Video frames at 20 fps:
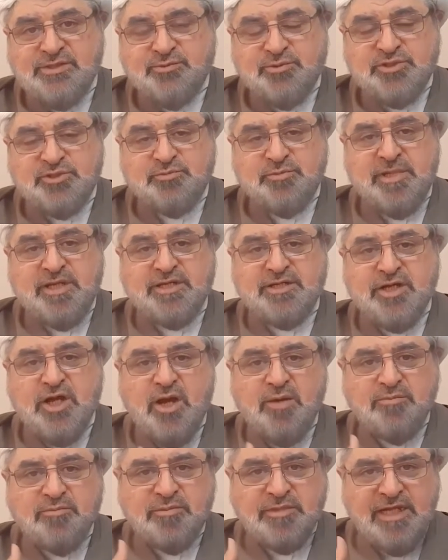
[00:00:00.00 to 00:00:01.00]
things which
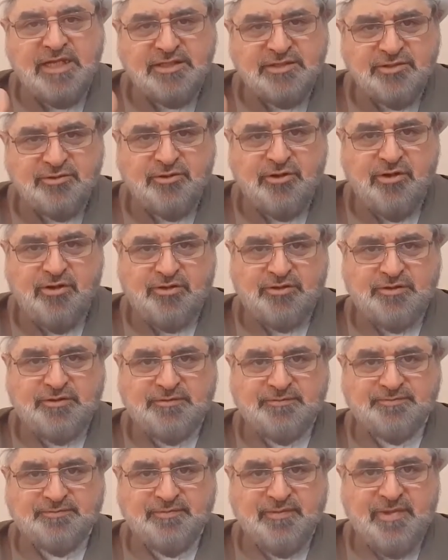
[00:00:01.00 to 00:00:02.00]
may come later
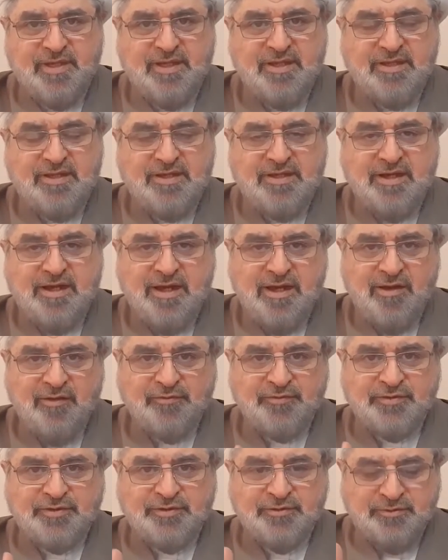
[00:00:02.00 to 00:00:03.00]
on,
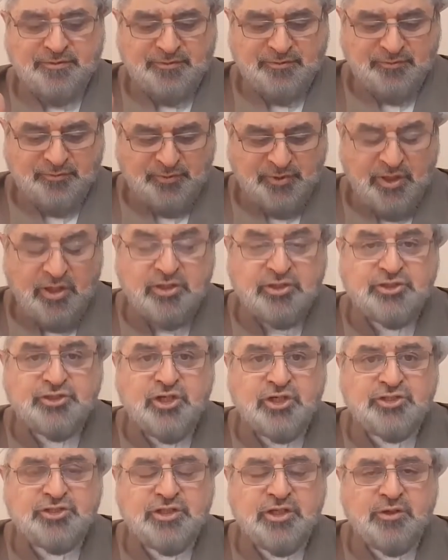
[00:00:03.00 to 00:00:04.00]
after we
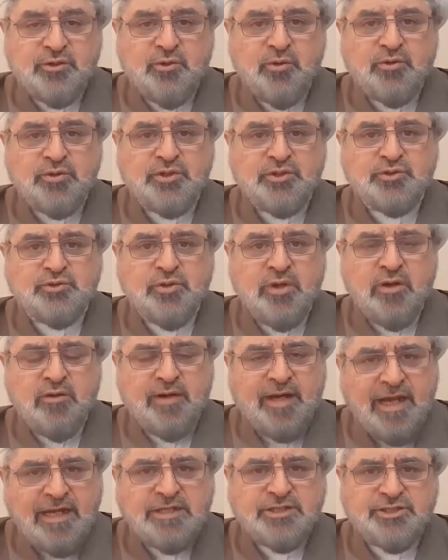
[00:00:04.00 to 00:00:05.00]
are judged according
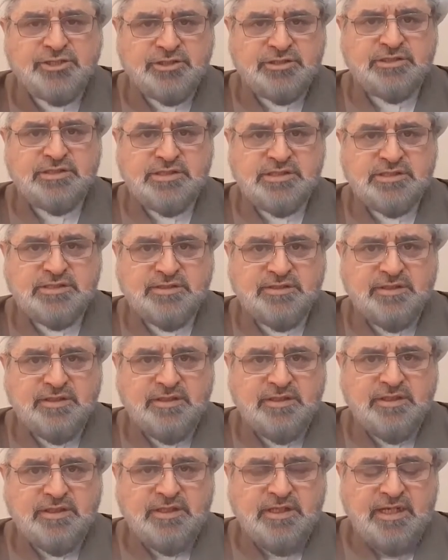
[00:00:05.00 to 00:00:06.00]
to our
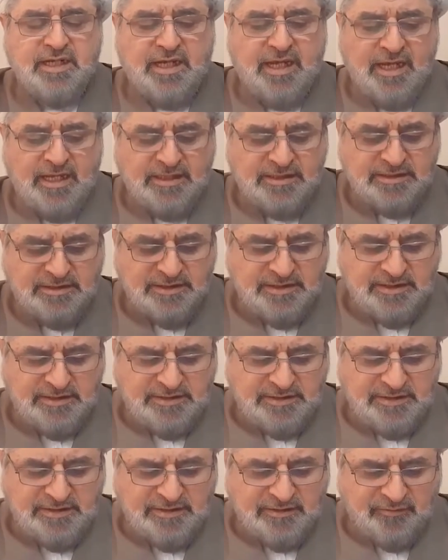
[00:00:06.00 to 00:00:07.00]
actions.
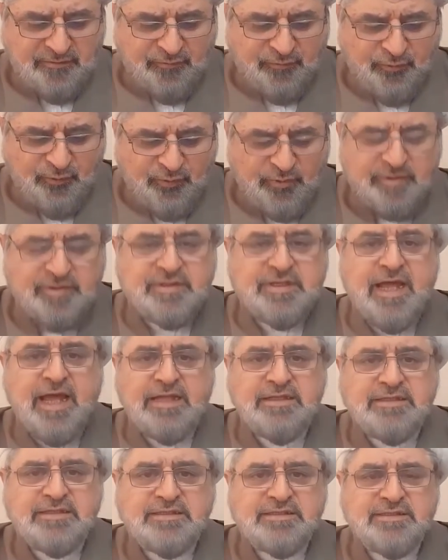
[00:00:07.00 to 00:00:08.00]
And for
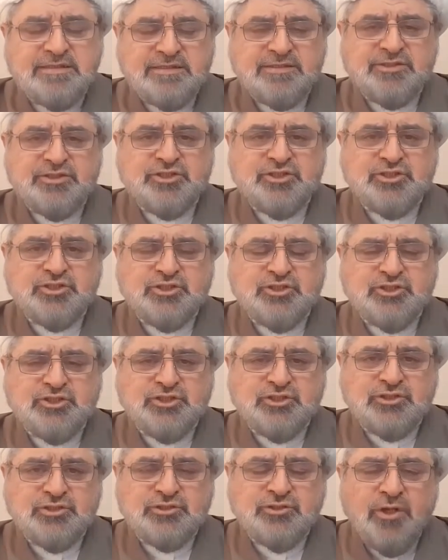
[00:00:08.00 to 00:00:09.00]
that
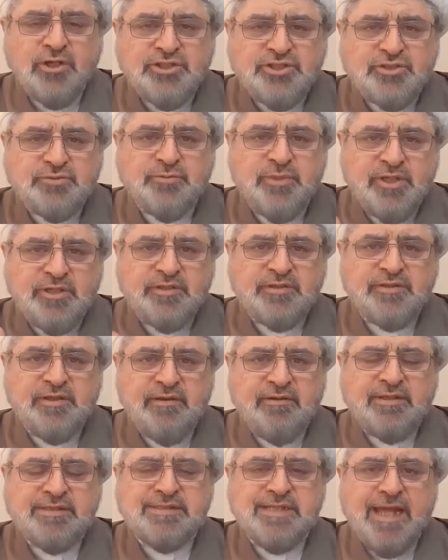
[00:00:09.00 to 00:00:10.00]

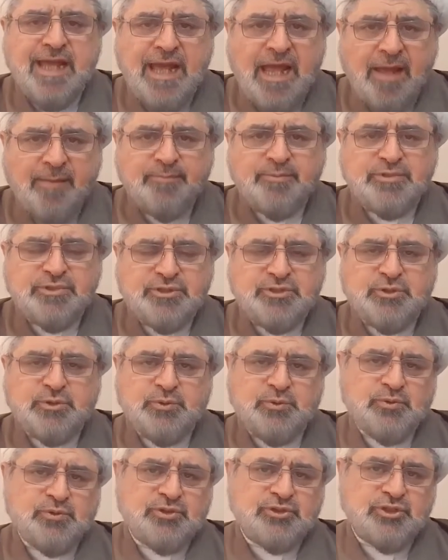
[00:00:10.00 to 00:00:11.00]
judgment, there is
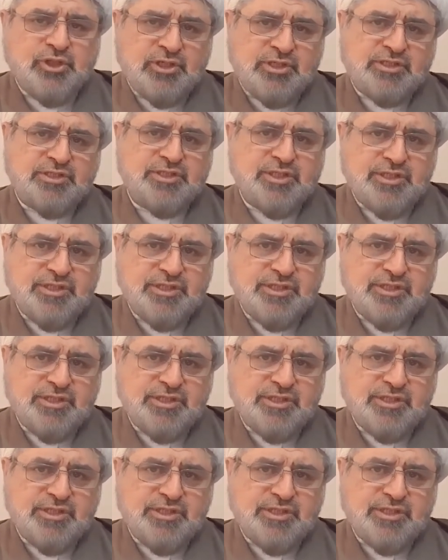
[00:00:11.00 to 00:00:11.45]
absolute